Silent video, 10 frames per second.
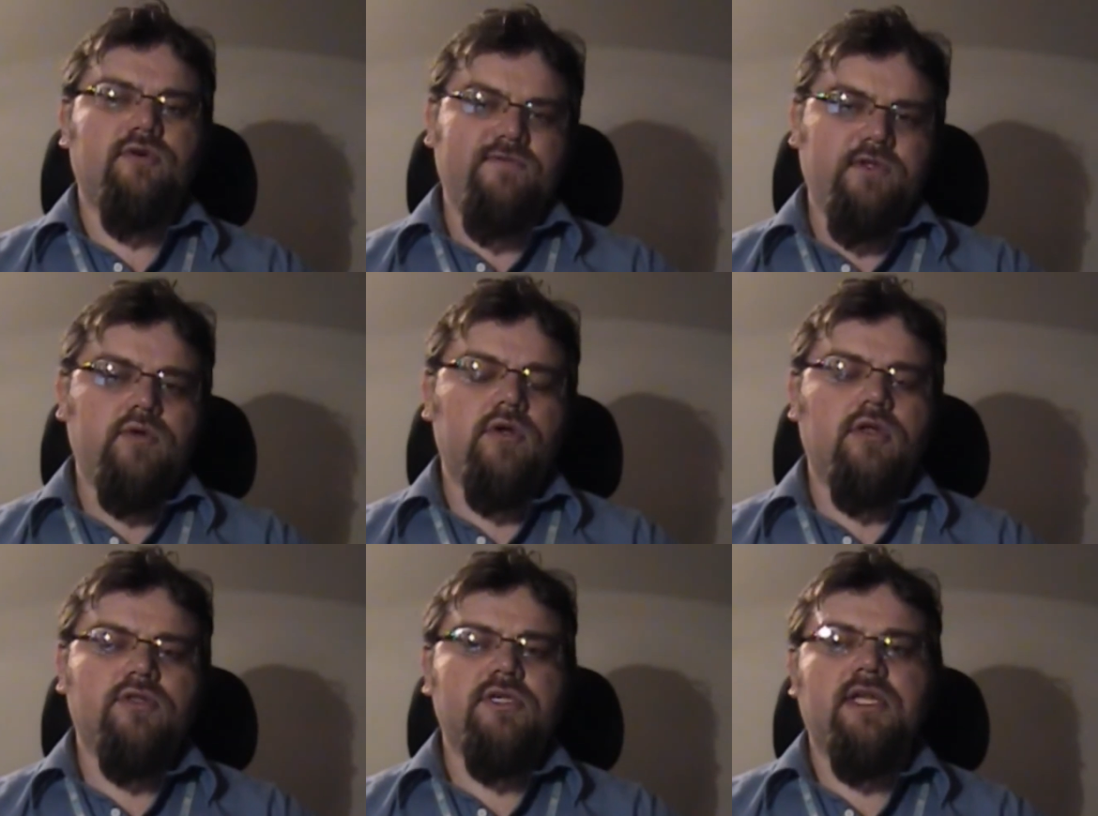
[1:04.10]
or review
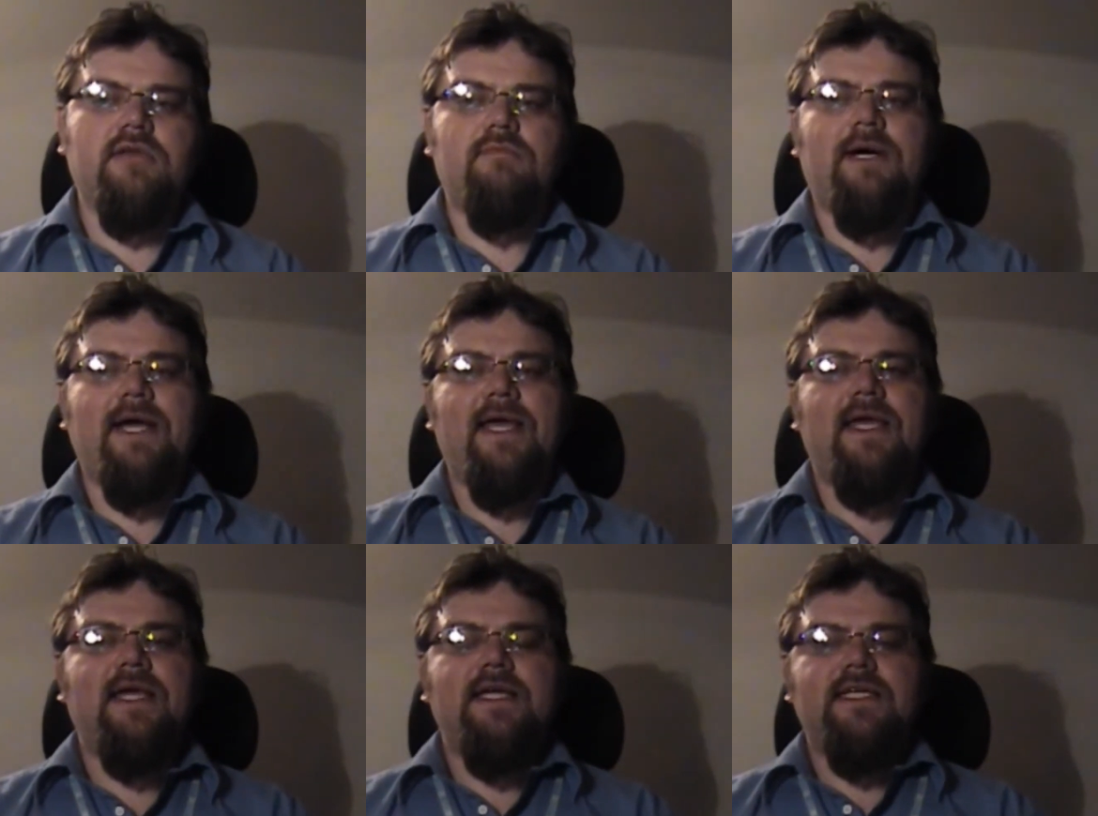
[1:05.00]
content by
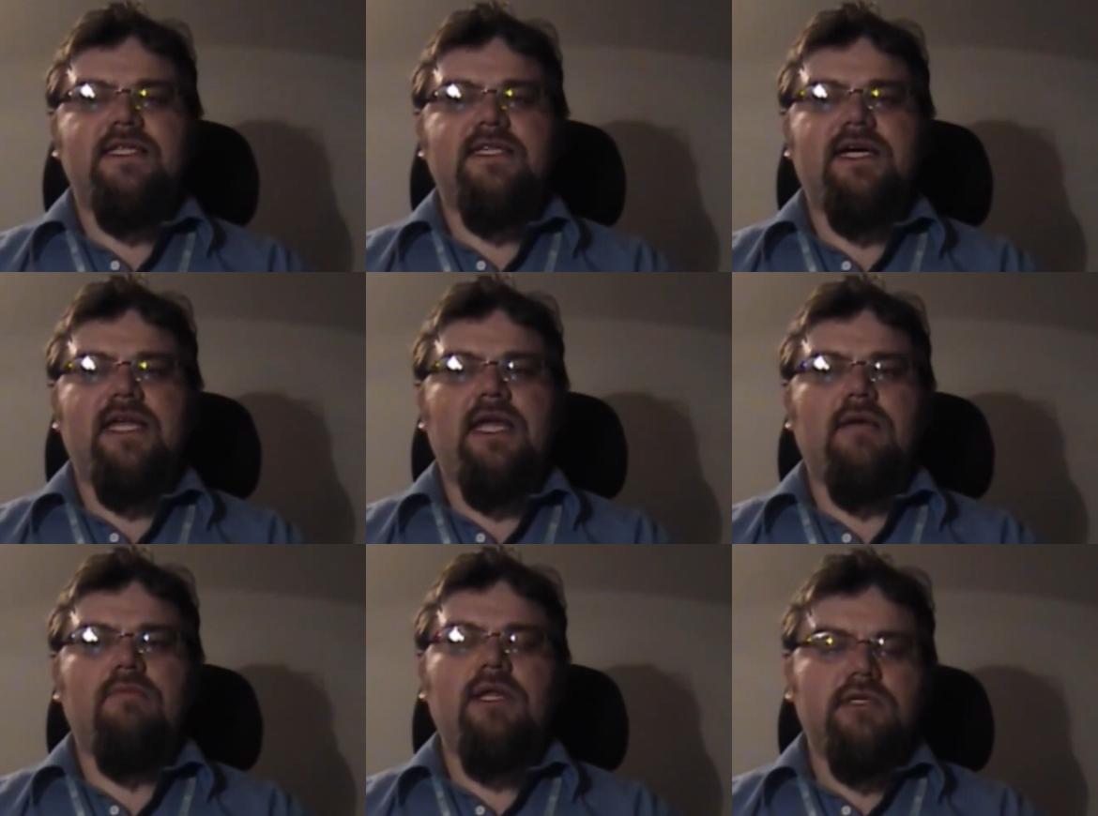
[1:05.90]

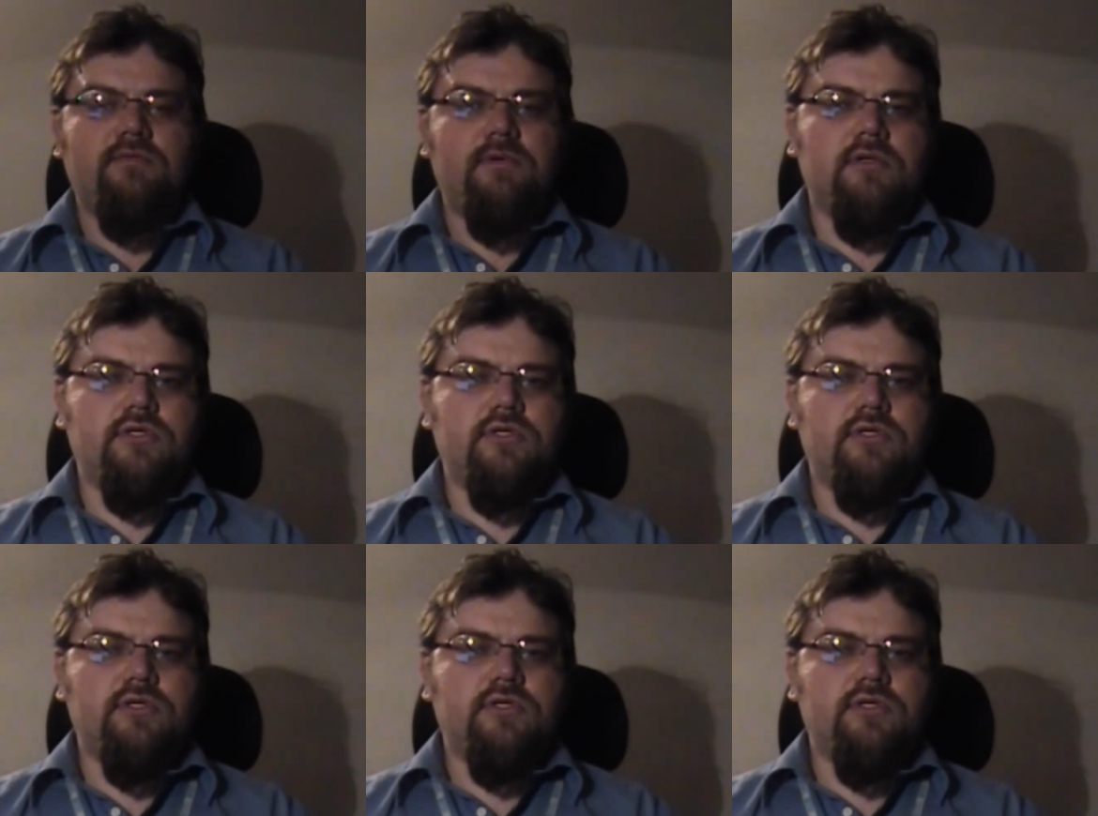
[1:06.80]
designing multiple